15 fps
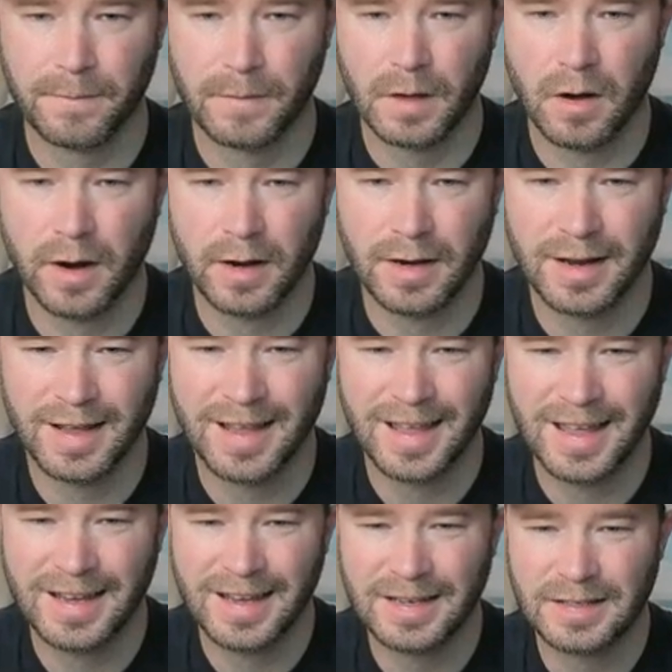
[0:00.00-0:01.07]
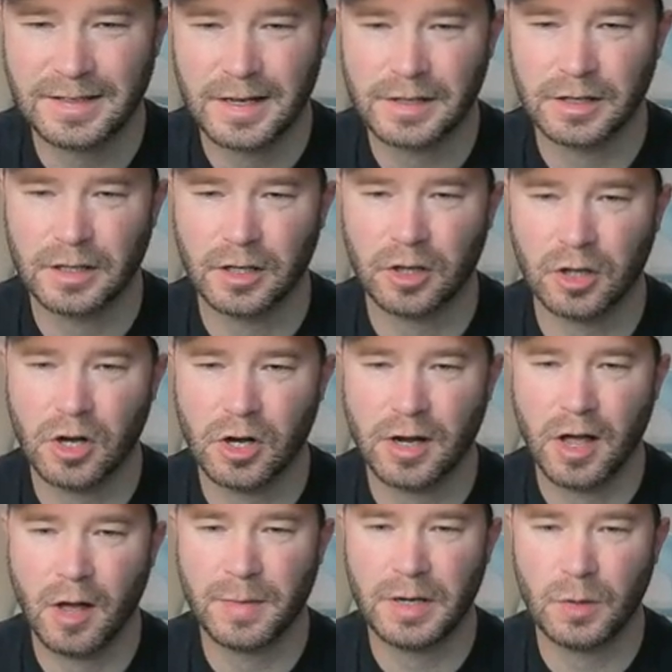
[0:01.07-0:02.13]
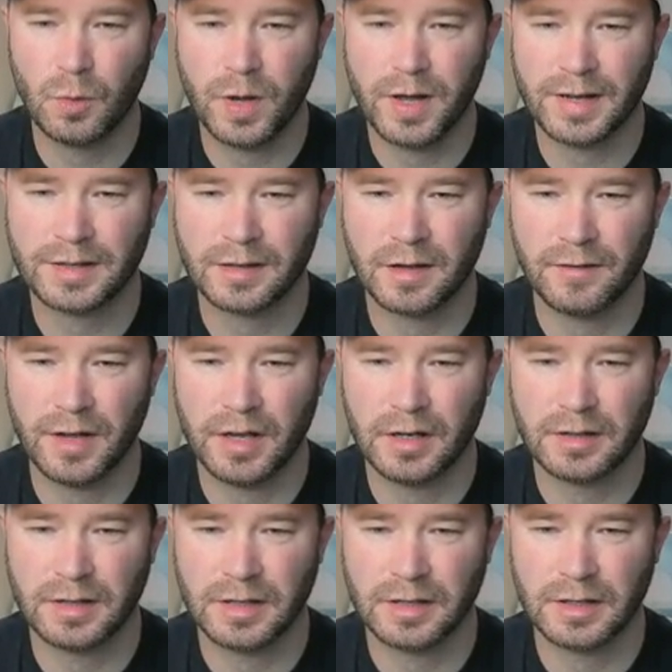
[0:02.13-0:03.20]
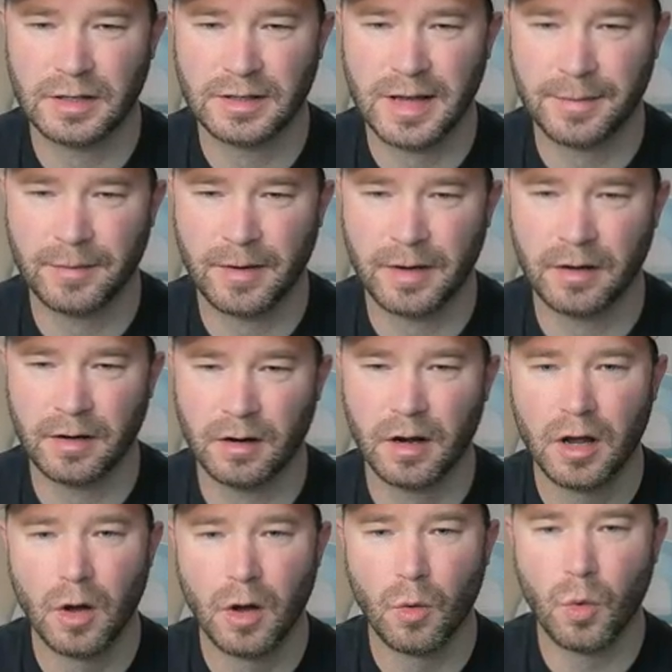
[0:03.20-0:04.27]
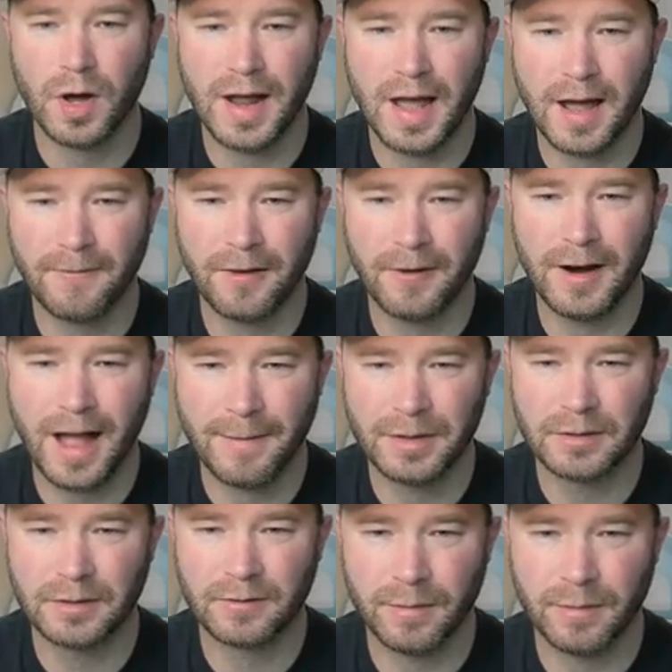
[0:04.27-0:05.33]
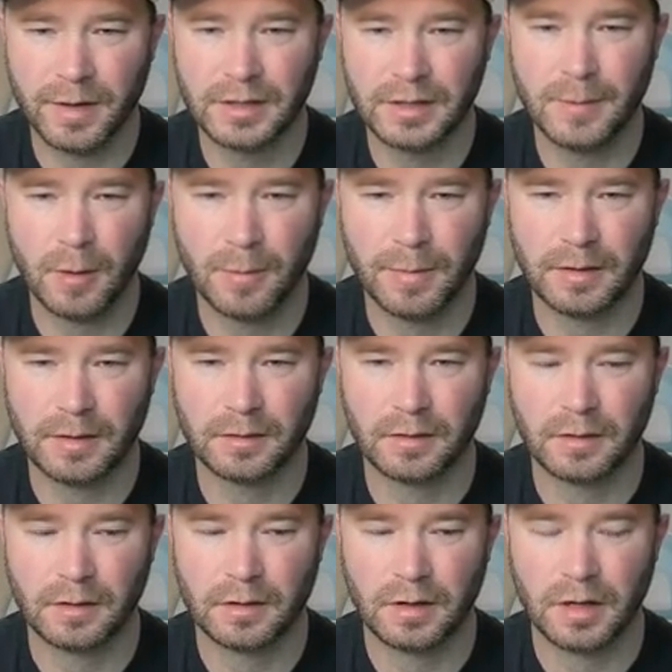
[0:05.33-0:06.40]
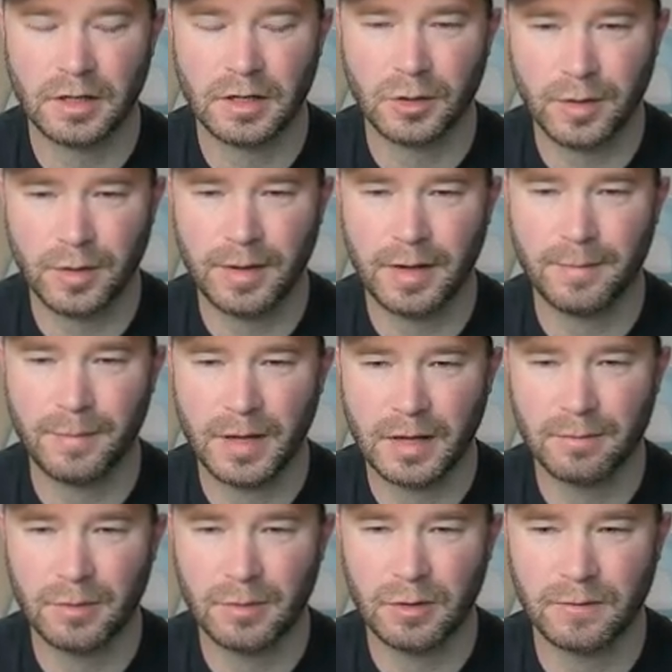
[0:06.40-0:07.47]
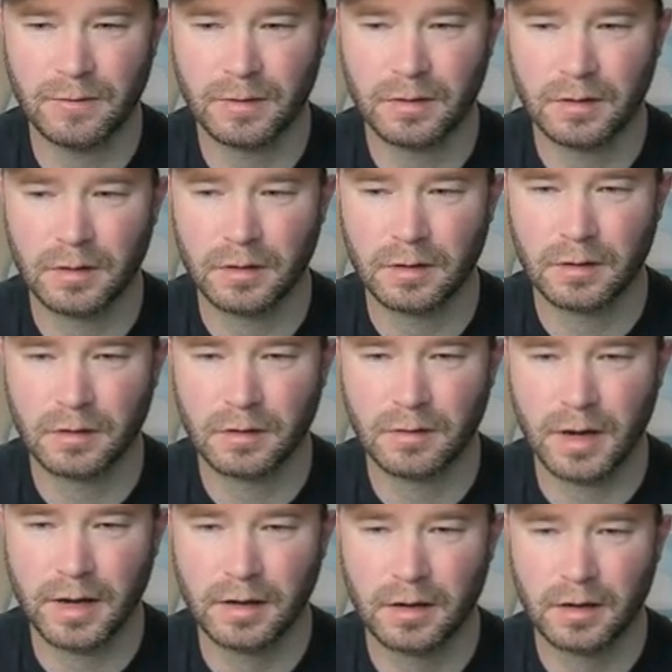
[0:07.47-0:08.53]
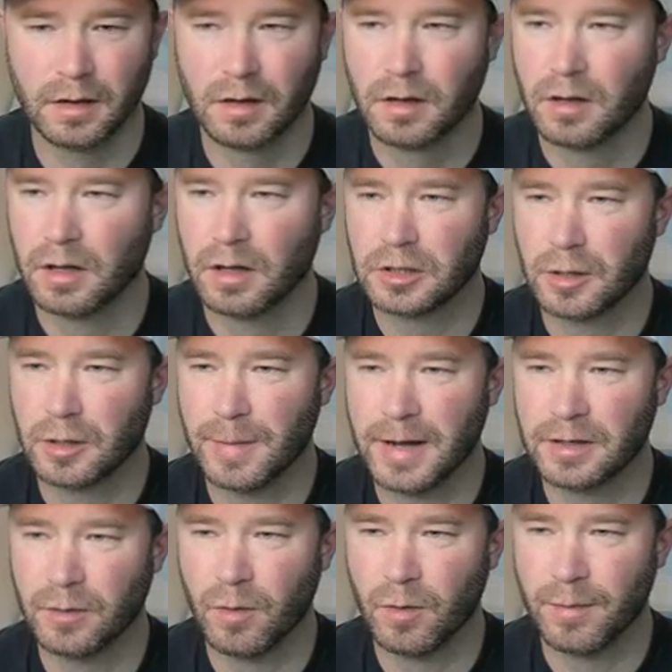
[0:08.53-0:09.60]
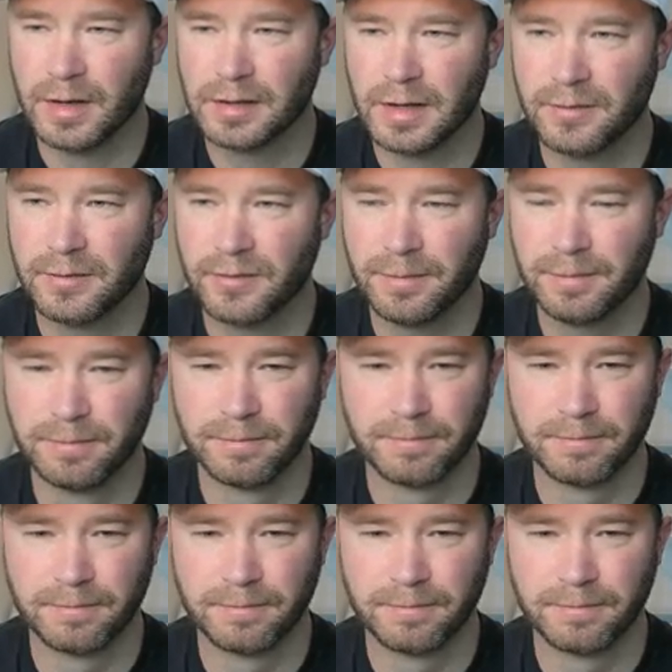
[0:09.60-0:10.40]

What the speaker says: All right, indecision. Look how many wicks of indecision is happening right here. Whatever happens from this moment is going to be a big move, right? Let's go back to the 1-minute time frame.